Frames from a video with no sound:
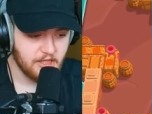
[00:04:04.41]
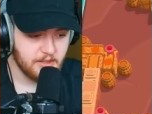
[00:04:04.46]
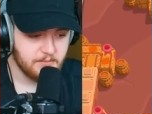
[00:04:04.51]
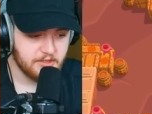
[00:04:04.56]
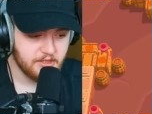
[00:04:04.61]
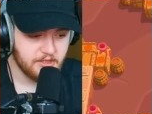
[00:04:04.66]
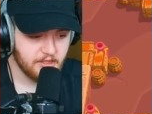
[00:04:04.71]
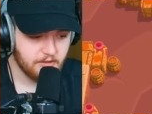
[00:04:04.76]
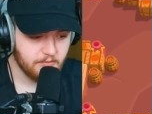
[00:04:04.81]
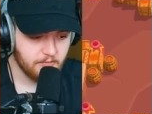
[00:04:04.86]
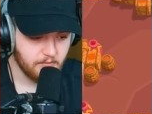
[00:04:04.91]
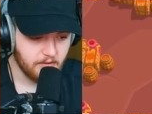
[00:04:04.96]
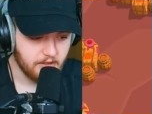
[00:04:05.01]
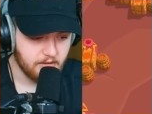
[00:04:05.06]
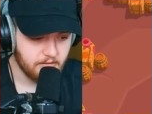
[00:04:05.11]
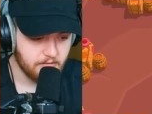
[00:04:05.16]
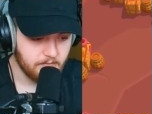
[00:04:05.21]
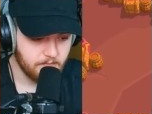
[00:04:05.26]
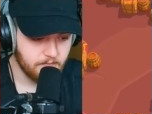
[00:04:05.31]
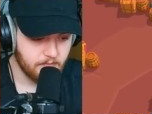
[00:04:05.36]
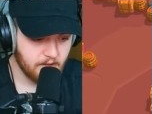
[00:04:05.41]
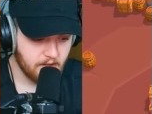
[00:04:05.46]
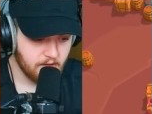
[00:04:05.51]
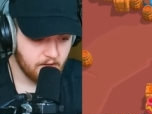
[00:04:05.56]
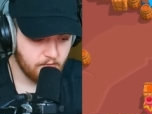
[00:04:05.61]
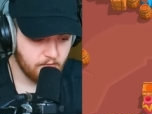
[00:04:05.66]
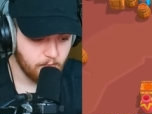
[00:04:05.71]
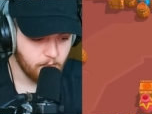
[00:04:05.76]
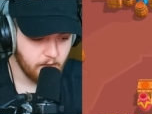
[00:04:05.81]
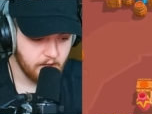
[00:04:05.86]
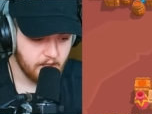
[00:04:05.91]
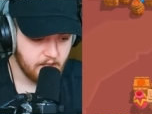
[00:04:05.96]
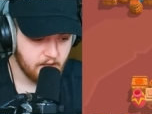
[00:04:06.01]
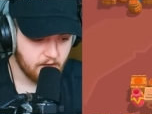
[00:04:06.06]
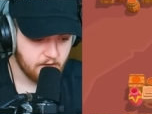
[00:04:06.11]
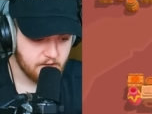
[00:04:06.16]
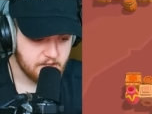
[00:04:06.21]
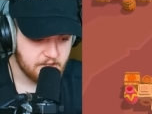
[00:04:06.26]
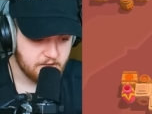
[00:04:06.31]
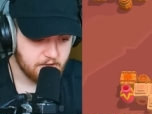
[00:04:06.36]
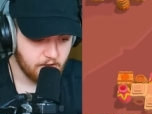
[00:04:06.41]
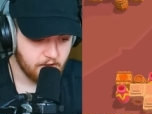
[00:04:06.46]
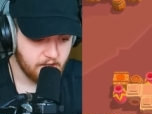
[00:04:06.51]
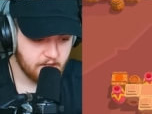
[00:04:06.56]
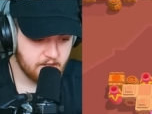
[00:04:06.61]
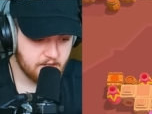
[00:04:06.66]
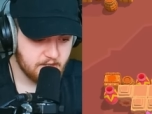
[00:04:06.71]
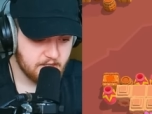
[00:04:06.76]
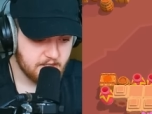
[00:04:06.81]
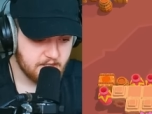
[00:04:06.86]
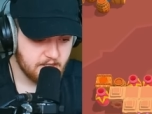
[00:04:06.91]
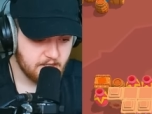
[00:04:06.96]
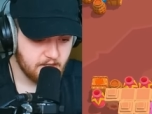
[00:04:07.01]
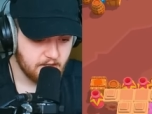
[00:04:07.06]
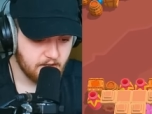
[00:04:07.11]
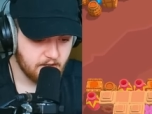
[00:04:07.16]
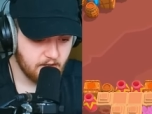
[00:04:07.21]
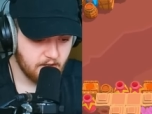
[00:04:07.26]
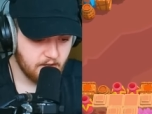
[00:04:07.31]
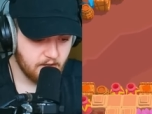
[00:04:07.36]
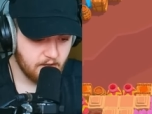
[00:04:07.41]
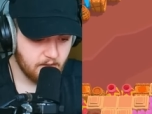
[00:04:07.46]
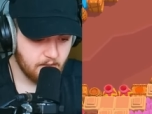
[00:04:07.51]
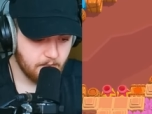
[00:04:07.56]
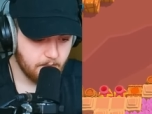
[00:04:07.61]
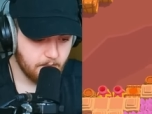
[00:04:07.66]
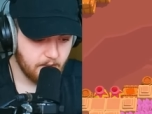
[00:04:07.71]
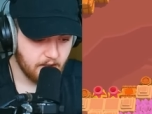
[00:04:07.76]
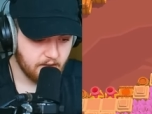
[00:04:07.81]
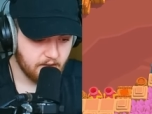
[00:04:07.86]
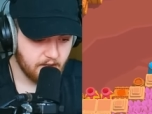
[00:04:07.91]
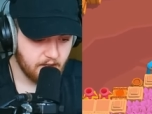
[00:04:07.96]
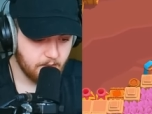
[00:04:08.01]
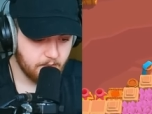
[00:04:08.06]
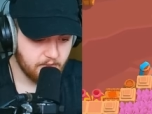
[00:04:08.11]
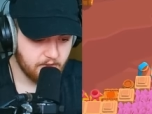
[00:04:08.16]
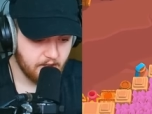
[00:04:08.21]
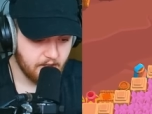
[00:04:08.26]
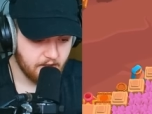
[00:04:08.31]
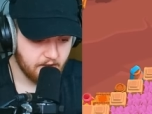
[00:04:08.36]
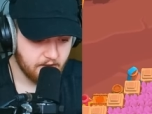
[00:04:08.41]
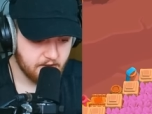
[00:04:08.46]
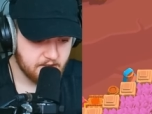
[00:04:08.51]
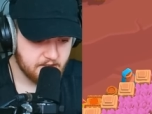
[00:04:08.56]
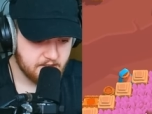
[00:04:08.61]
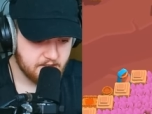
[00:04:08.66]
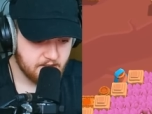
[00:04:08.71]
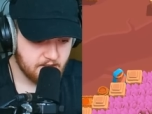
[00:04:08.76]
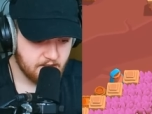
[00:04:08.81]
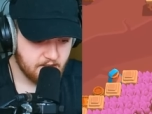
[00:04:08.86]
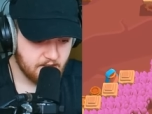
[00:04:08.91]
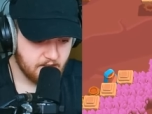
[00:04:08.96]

time to get real. We are starting to see Melody players